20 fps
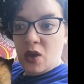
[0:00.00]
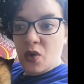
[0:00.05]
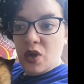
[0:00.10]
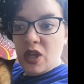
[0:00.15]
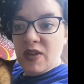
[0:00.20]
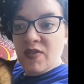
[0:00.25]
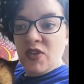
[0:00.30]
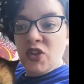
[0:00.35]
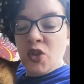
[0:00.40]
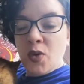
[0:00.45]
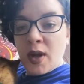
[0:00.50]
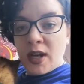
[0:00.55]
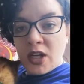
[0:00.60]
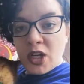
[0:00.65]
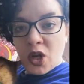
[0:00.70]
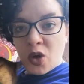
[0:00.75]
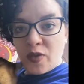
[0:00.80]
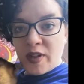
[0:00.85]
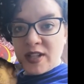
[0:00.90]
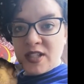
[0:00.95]
even though I
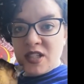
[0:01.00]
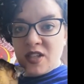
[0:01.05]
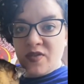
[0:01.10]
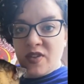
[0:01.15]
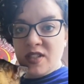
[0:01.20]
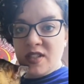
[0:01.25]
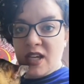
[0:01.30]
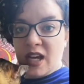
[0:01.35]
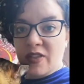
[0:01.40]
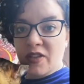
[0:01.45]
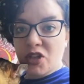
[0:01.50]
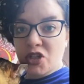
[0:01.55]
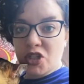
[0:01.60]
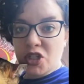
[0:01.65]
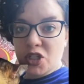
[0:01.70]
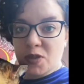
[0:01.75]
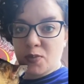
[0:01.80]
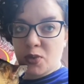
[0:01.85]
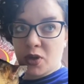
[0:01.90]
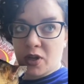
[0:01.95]
know that's the facade that
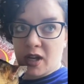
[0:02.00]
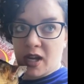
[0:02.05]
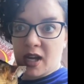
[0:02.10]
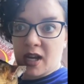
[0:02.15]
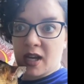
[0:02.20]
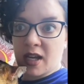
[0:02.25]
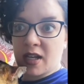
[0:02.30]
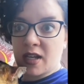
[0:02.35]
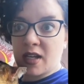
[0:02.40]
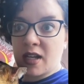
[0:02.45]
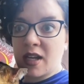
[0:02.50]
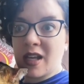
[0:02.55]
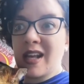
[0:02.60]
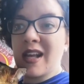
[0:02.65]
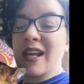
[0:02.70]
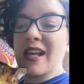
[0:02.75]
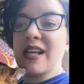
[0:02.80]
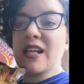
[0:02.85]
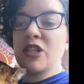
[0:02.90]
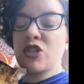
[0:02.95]
she's put on,
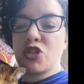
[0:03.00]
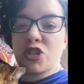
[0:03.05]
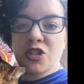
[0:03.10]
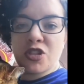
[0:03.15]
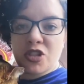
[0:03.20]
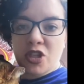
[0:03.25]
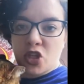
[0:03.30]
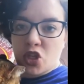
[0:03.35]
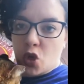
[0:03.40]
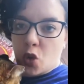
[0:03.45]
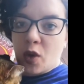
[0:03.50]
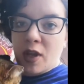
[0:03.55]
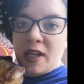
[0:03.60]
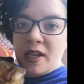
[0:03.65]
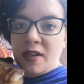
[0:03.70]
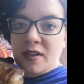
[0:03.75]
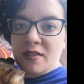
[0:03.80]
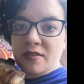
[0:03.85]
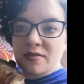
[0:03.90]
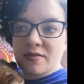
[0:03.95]
is just
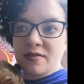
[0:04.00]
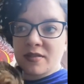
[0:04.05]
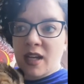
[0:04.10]
annoying.